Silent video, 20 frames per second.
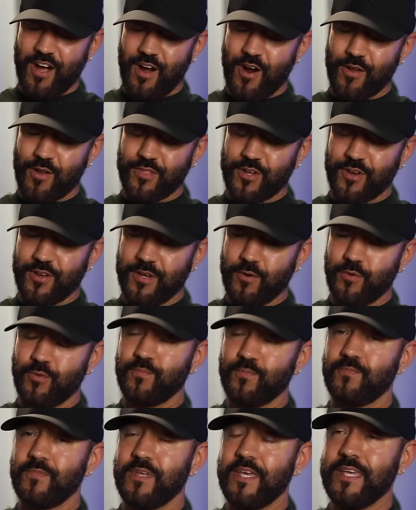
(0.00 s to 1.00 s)
Are there
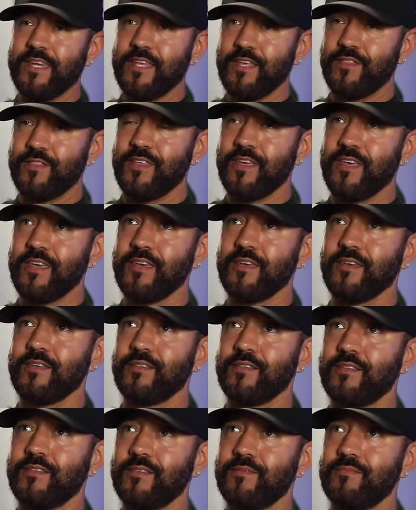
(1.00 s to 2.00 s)
anything,
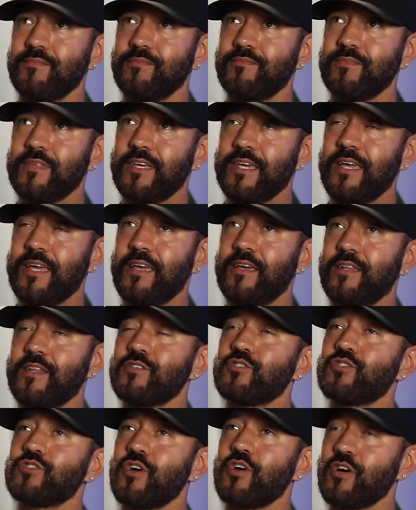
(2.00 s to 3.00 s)

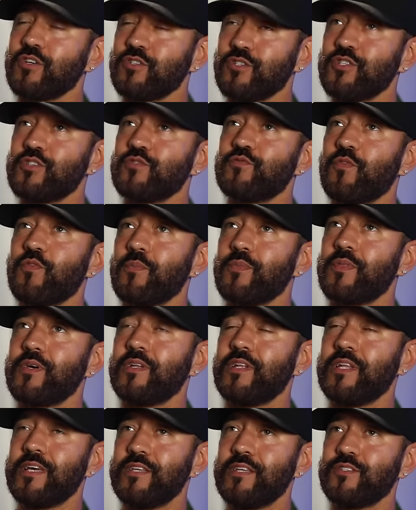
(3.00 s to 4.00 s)
let's talk just from the
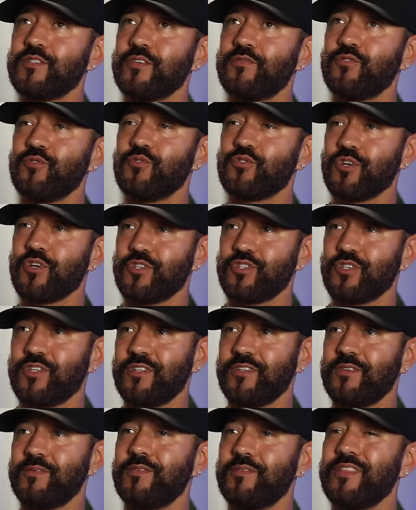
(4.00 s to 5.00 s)
lens of
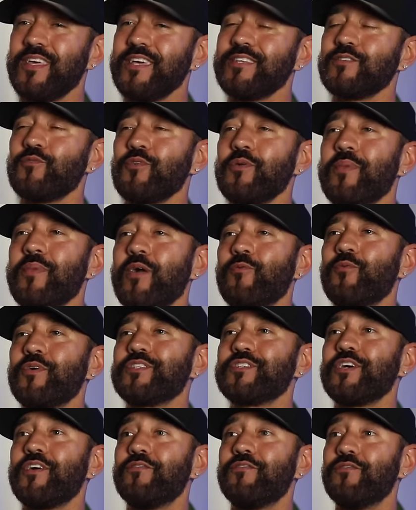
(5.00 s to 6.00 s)
nutrition, yes. things that we might
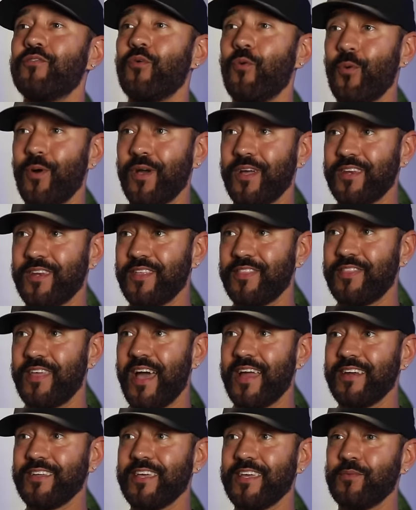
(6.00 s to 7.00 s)
want to avoid that
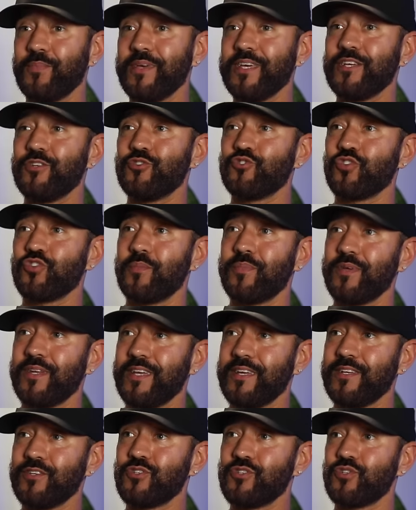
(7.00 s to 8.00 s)
yes. can be
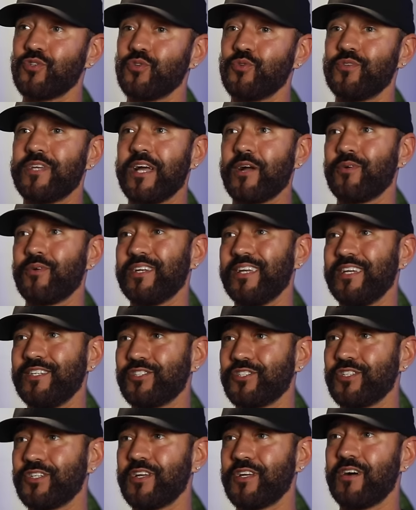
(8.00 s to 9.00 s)
contributing to
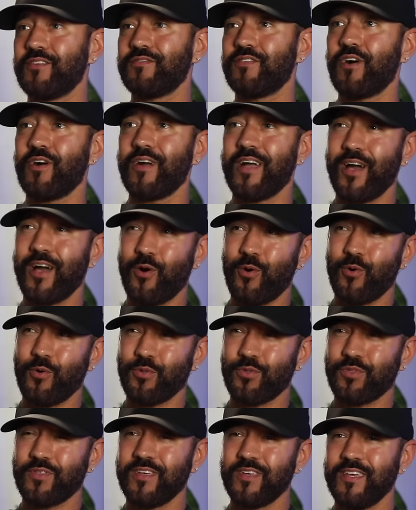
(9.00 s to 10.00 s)
degradation of our
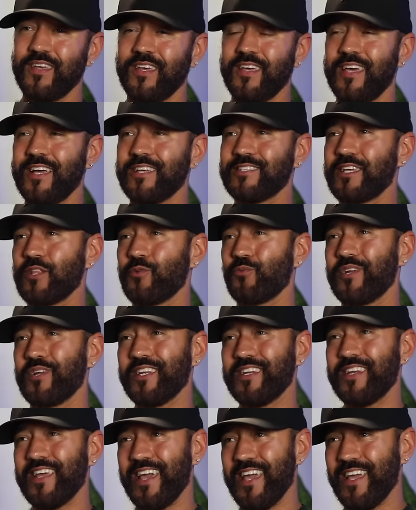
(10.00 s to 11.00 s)
health,
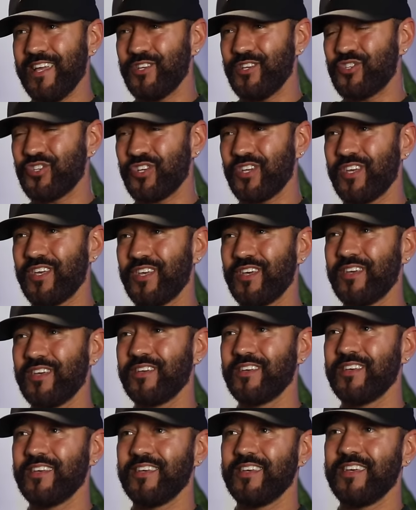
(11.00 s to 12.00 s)
accelerated
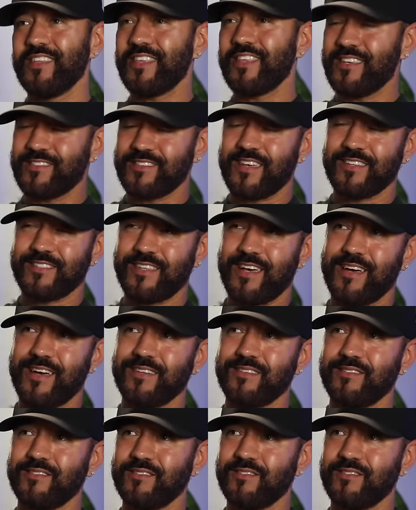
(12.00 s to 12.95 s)
aging, things like that.